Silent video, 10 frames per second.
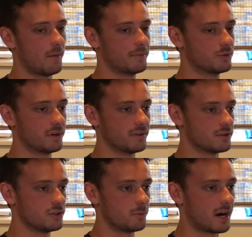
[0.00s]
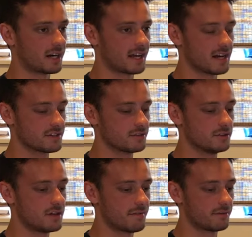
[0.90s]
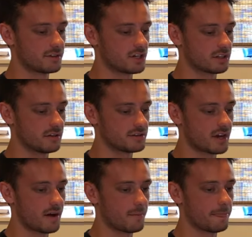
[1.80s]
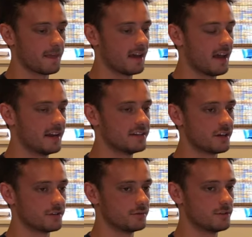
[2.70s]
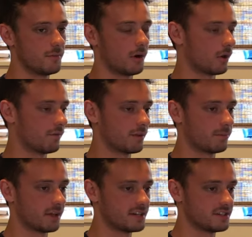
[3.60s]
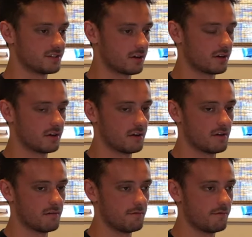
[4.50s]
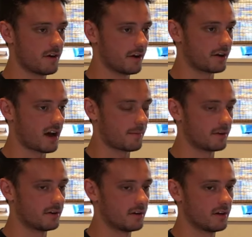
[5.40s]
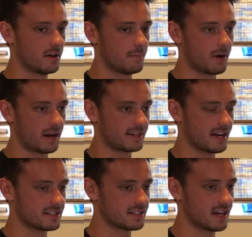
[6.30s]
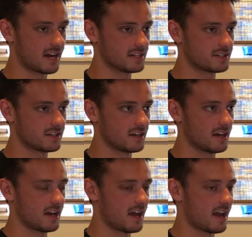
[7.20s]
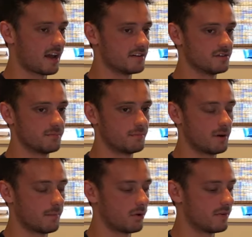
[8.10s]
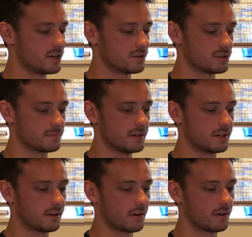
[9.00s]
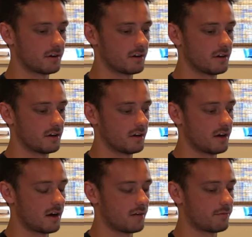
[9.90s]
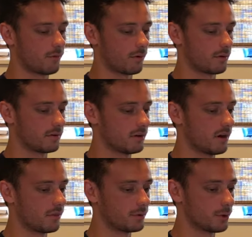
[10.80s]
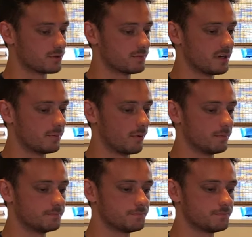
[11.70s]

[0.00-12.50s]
between those two podcasts. So definitely check those out. And he's on YouTube all over the place. He's a very common podcast guest and a motivational speaker for other groups of people.